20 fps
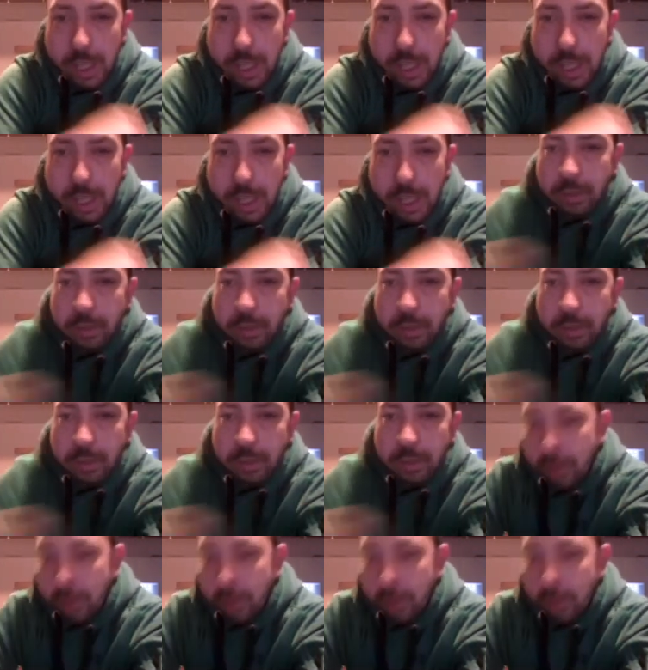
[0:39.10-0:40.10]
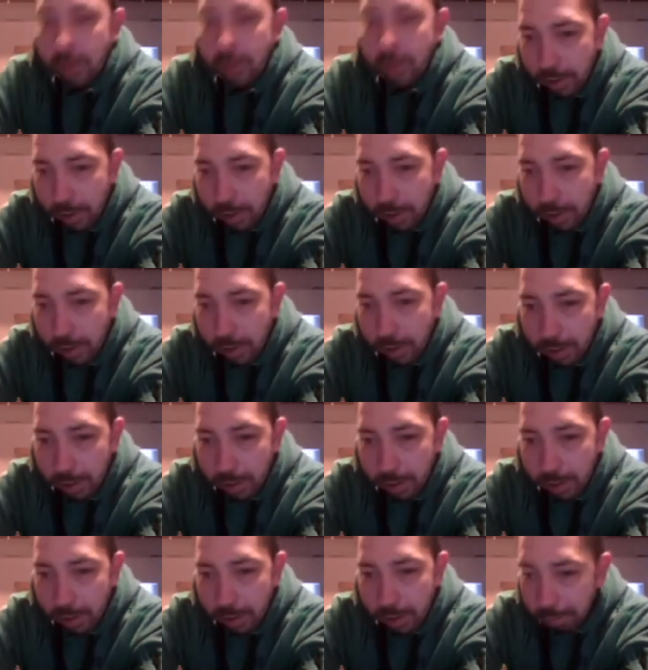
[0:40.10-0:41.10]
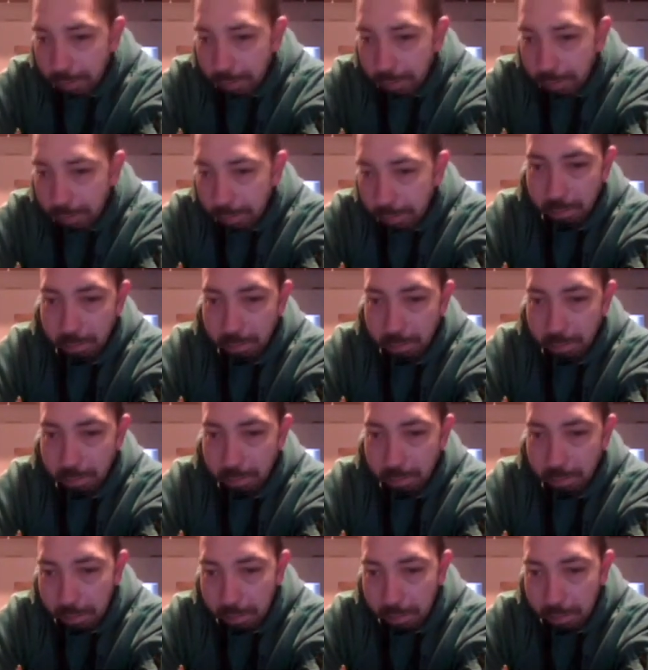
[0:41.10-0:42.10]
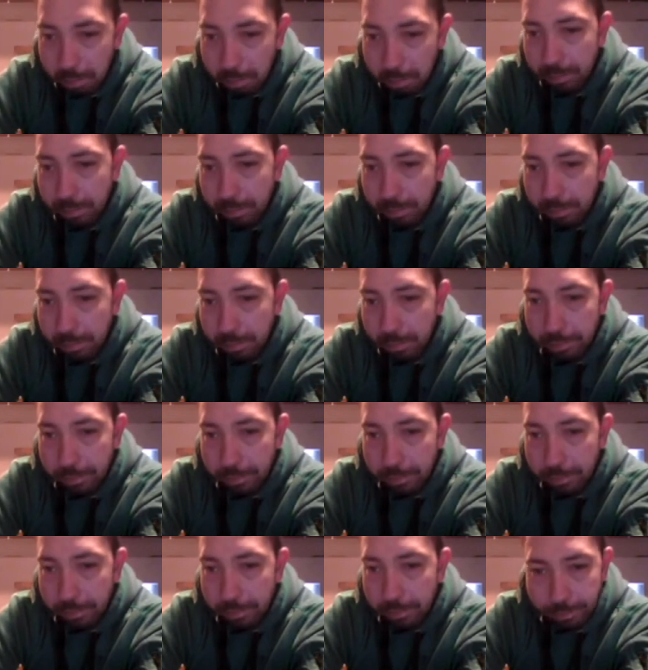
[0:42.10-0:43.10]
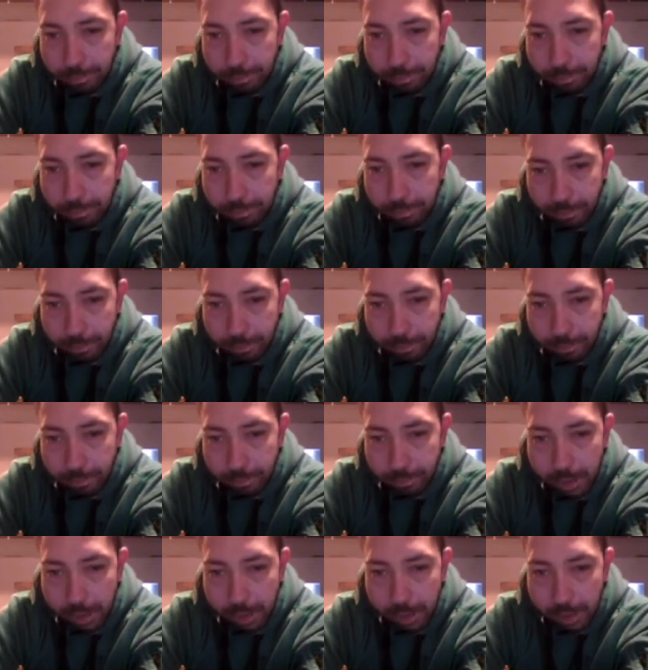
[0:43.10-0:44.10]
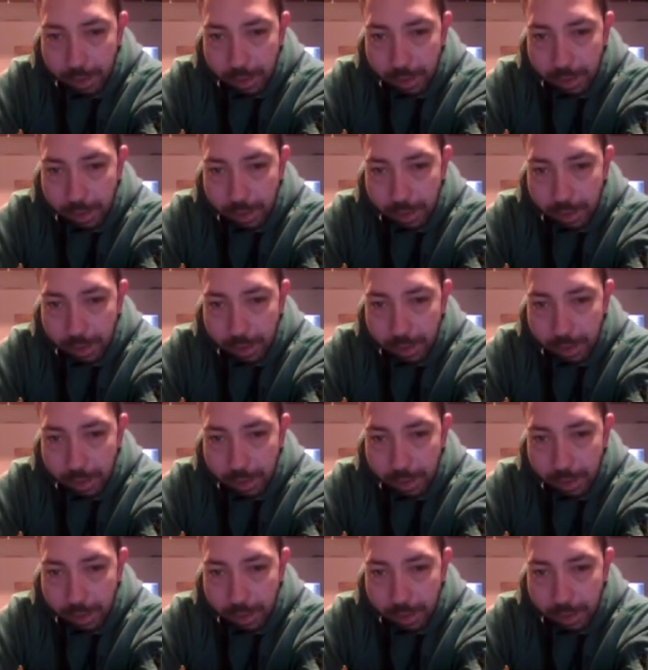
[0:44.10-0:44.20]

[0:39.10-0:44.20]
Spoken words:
Nothing is said.